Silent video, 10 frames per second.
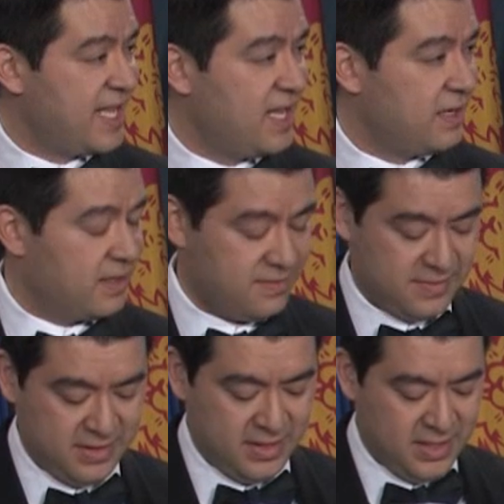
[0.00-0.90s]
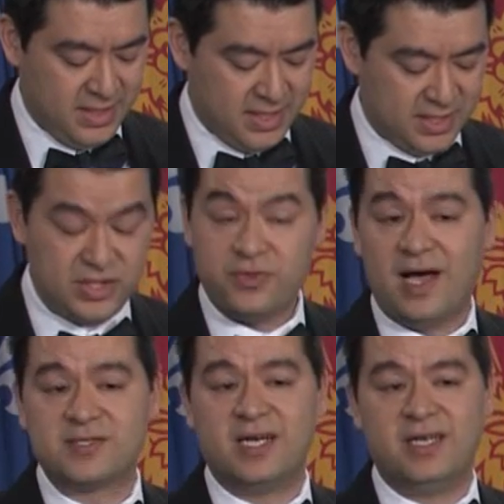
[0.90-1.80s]
Canada. In
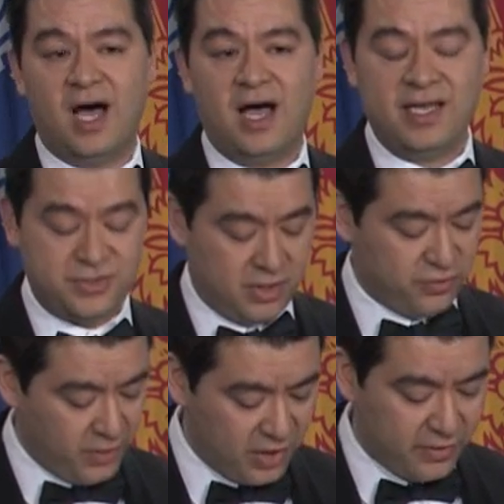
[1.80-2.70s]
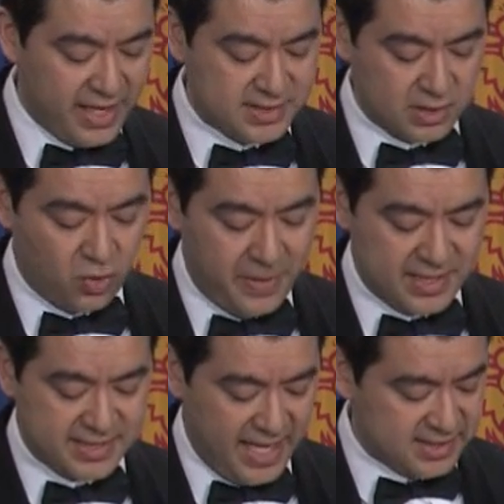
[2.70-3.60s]
2009, during drug raids on
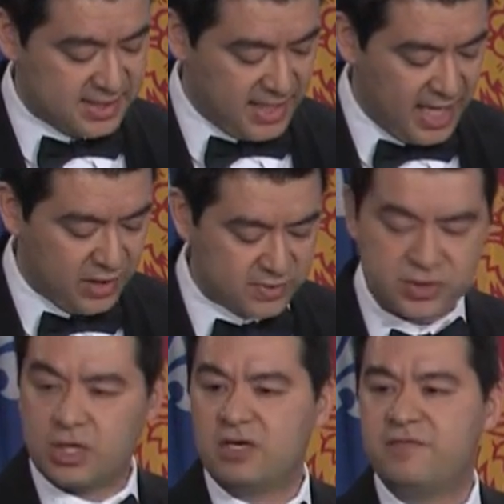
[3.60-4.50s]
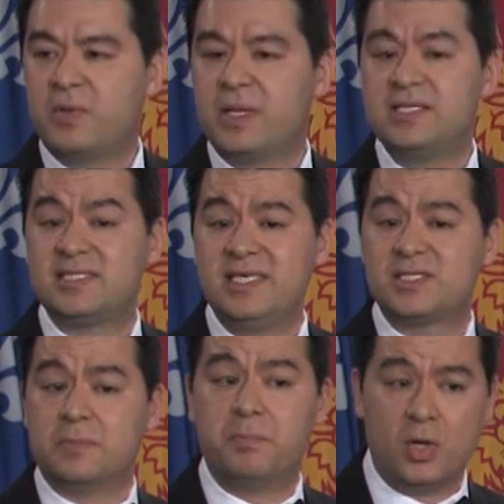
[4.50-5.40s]
Quebec's Kanesatake Reserve, police
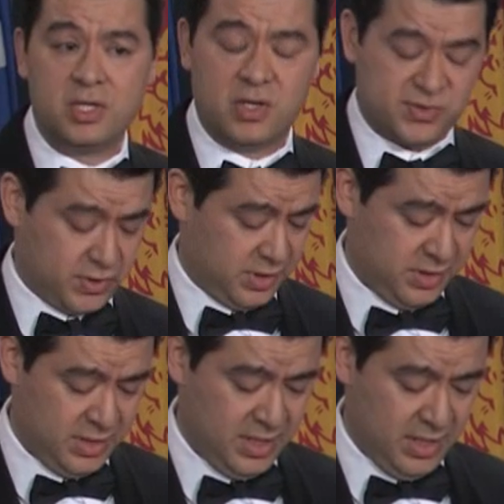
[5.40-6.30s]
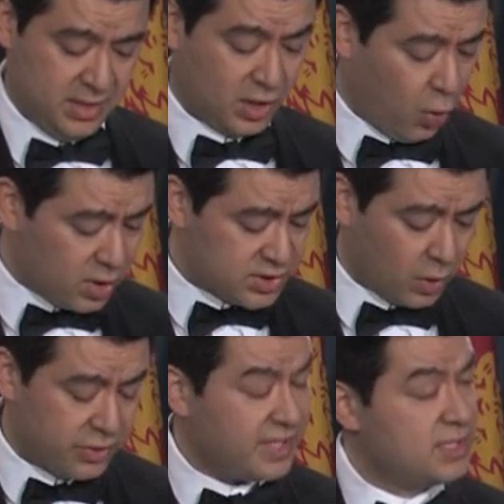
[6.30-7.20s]
seized a bulldozer. The courts
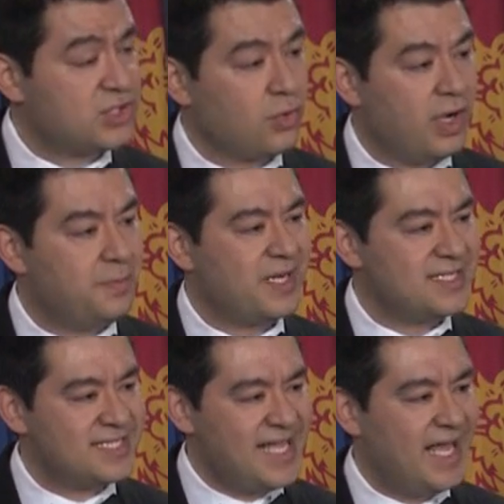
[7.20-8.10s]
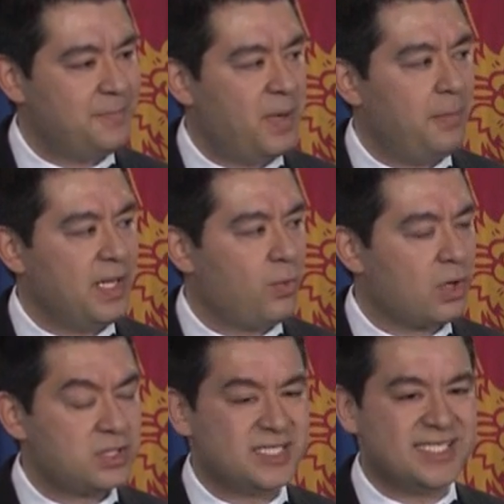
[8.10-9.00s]
ordered it destroyed, but instead, Public
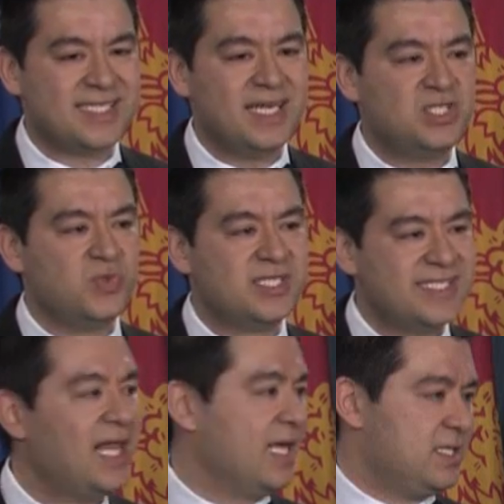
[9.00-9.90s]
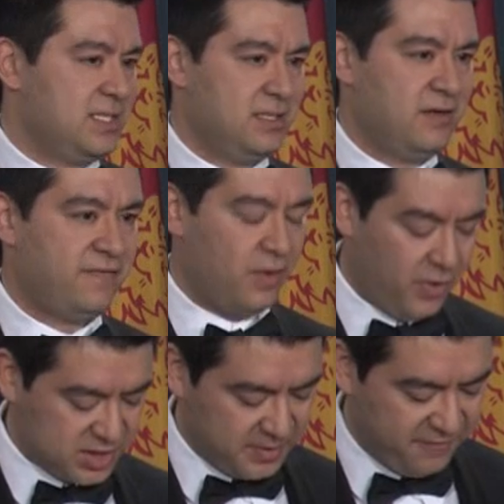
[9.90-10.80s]
Works decided to sell it for
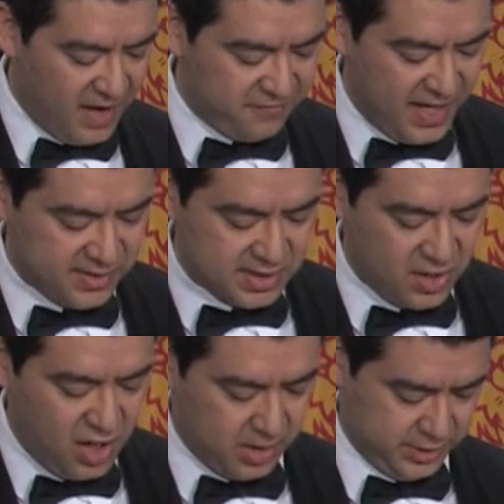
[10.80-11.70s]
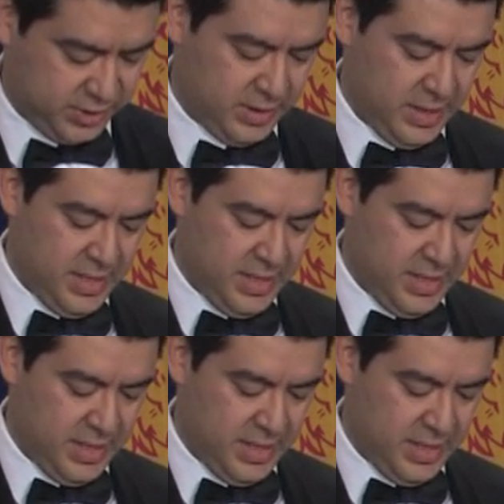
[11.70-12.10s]
approximately $5,000.